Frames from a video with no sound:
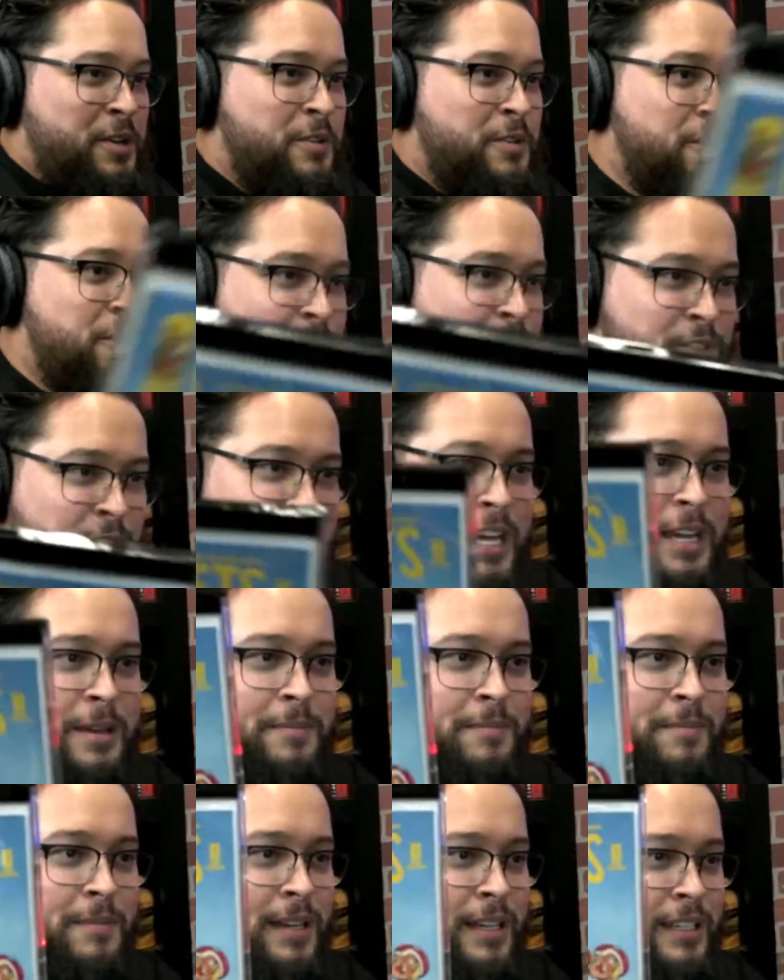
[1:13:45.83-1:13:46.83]

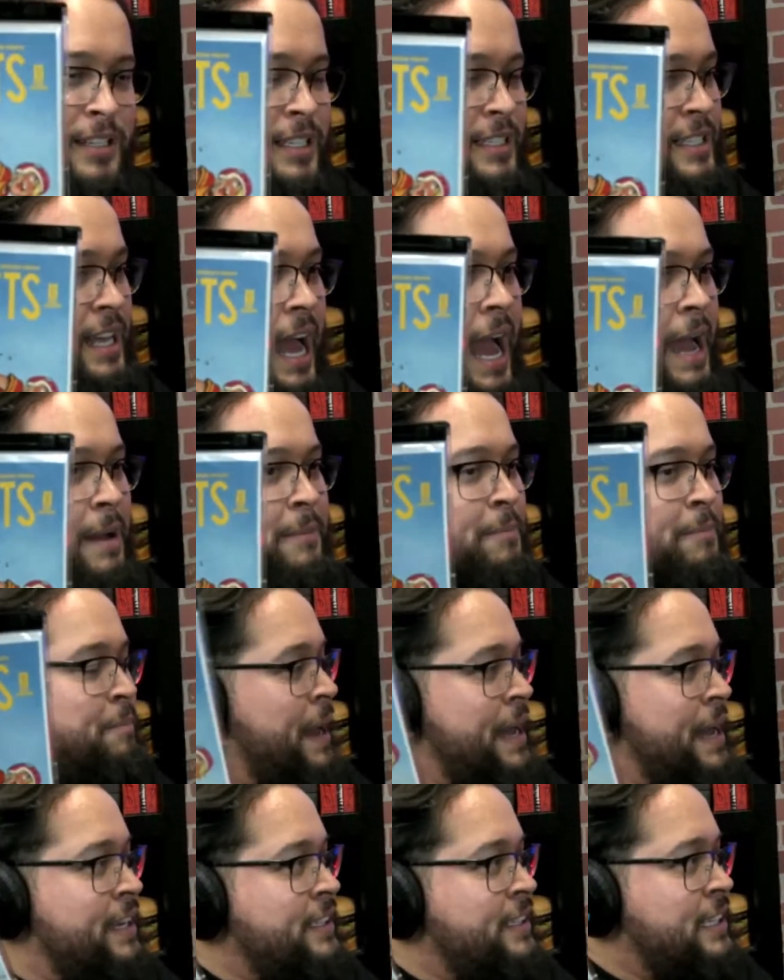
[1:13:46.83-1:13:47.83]
same, I'm
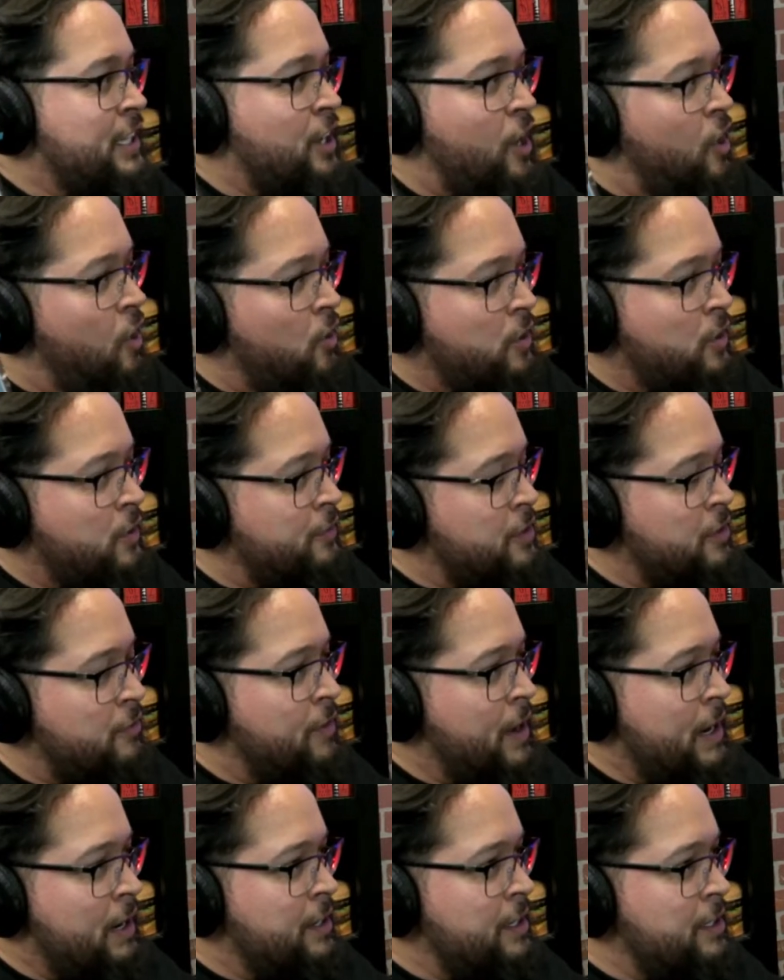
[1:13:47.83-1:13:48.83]
buying like all of the
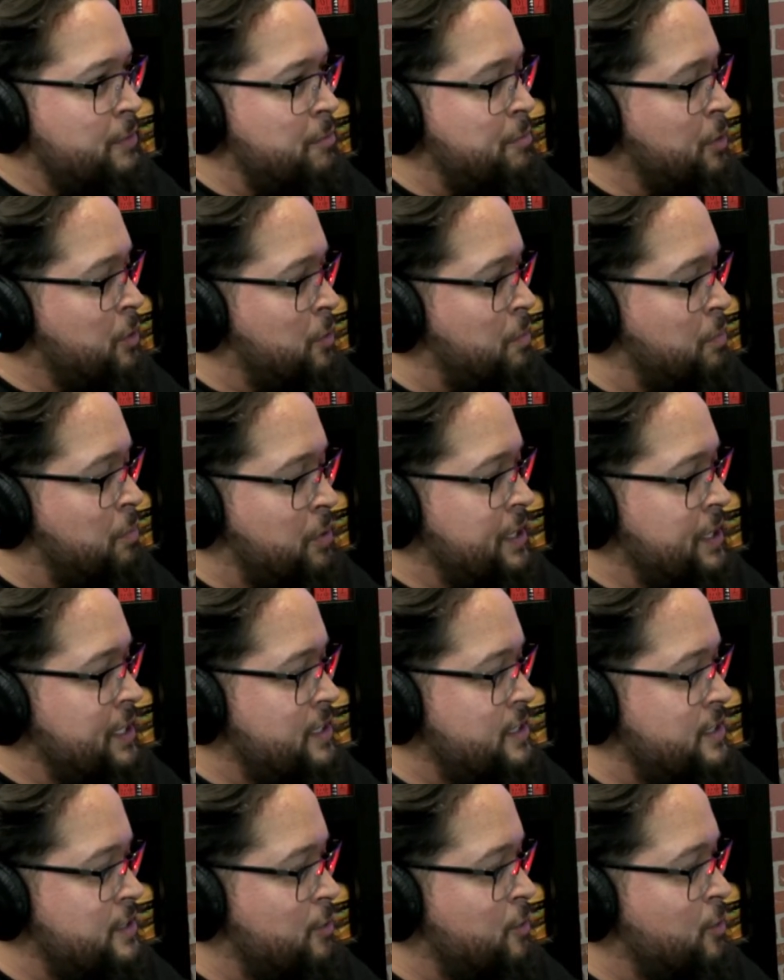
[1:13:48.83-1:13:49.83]
variable
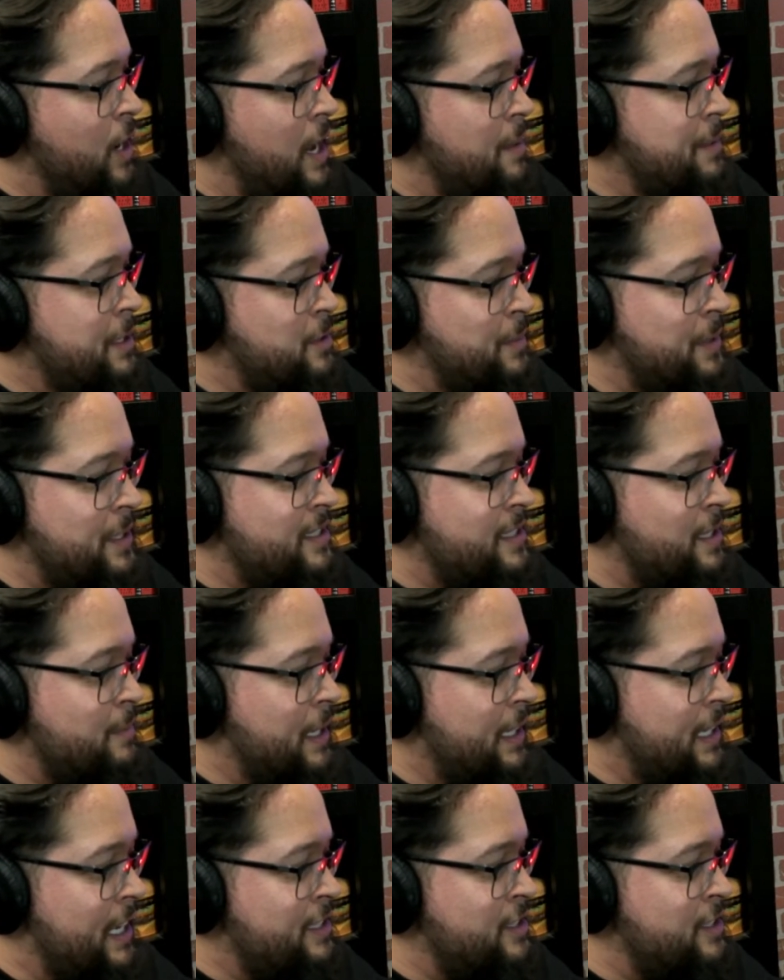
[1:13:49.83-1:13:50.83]
printings of Grommets because I'm
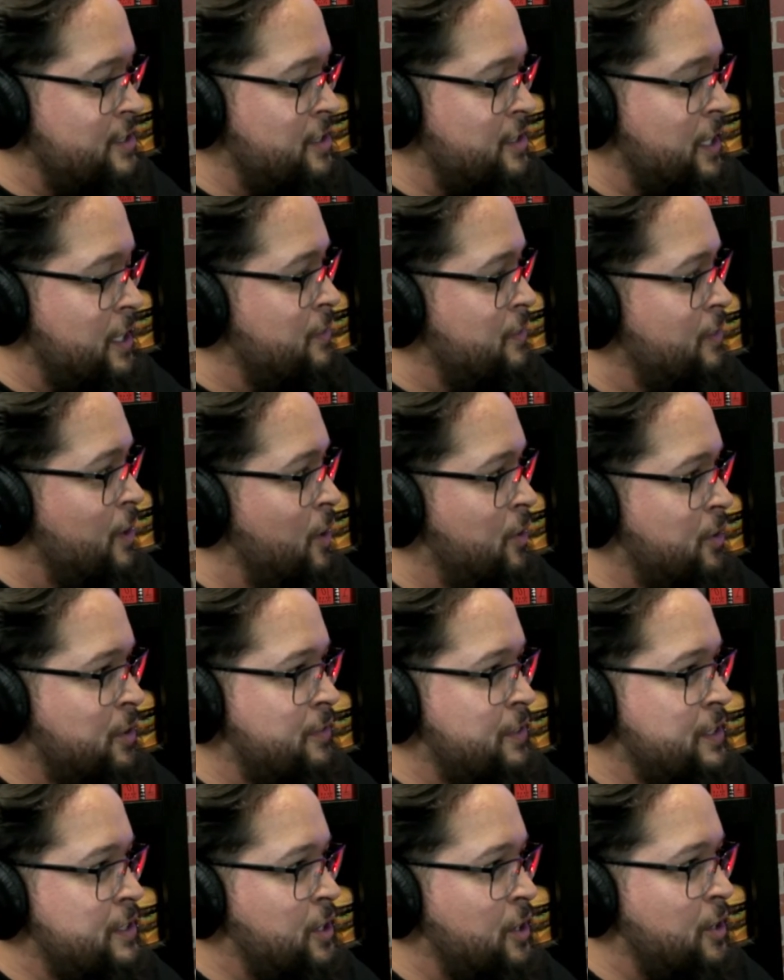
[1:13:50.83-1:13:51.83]
like, I just love all of
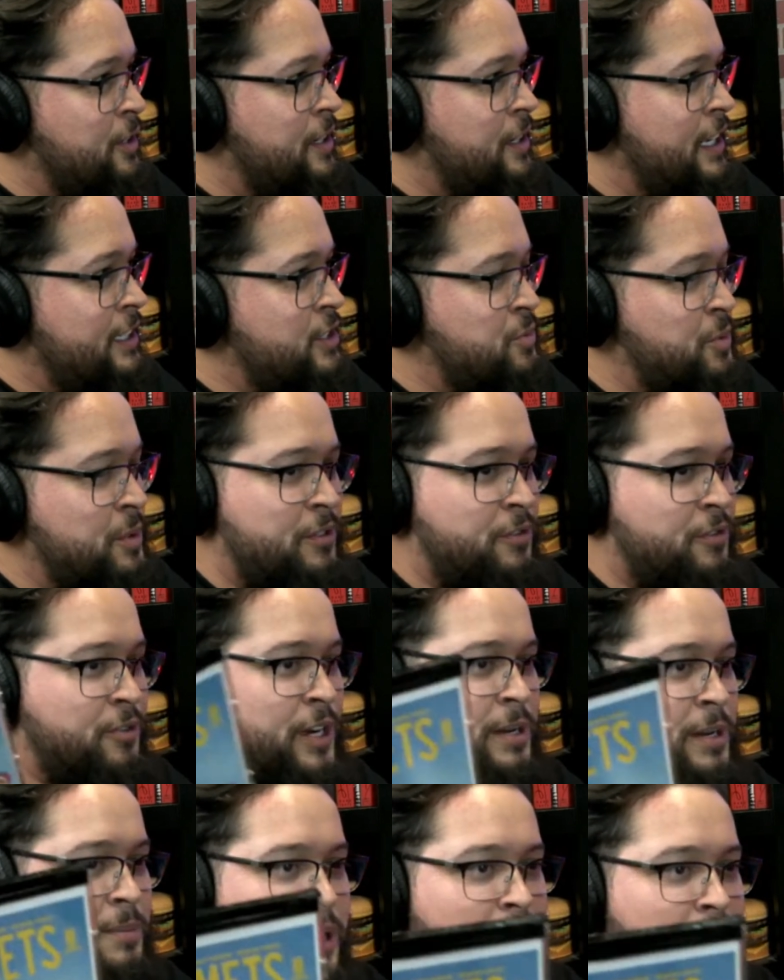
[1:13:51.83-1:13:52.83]
this art. I just want to
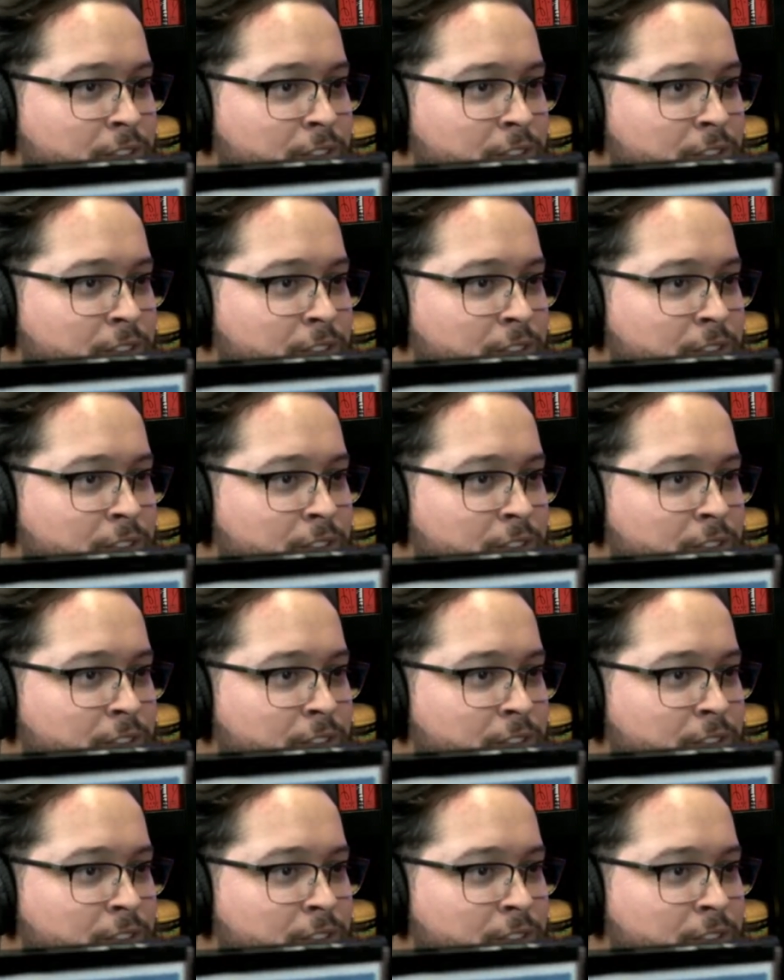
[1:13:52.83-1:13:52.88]
frame all of